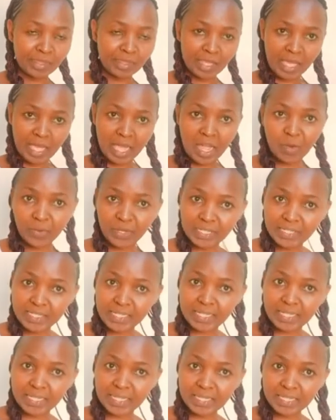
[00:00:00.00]
I went
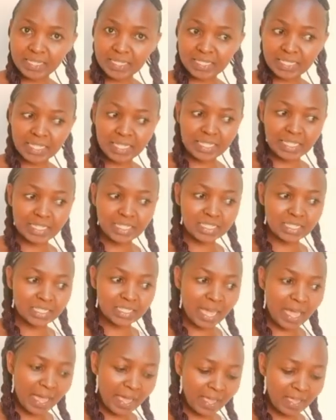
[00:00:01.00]
again the second
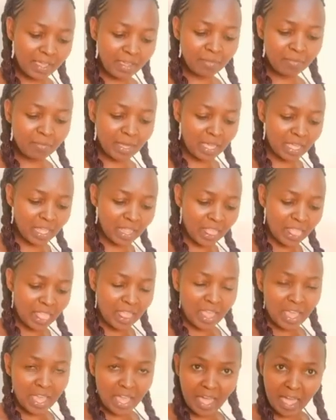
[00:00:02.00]
time.
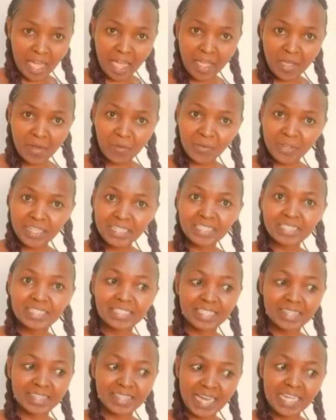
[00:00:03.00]
I went the
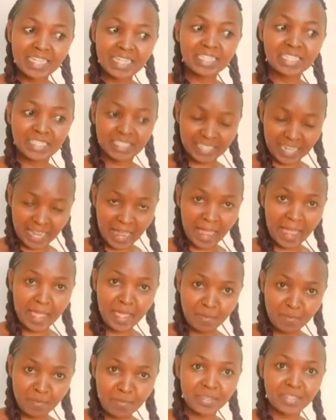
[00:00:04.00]
third
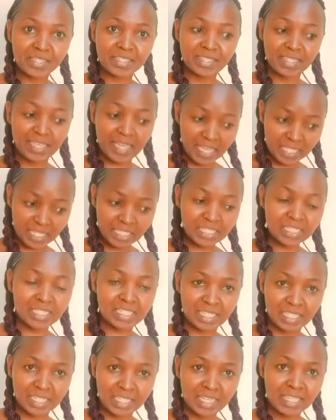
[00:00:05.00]
time. Yes,
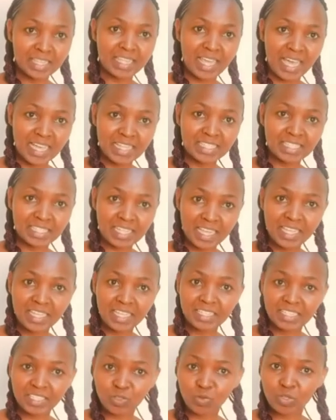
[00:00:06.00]
the
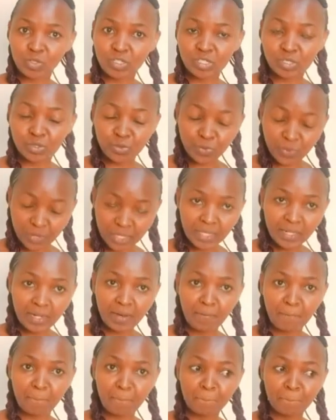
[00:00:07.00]
anxiety was real,
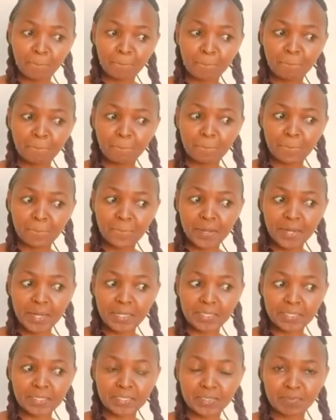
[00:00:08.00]

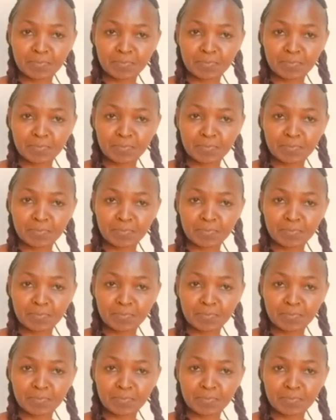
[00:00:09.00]
but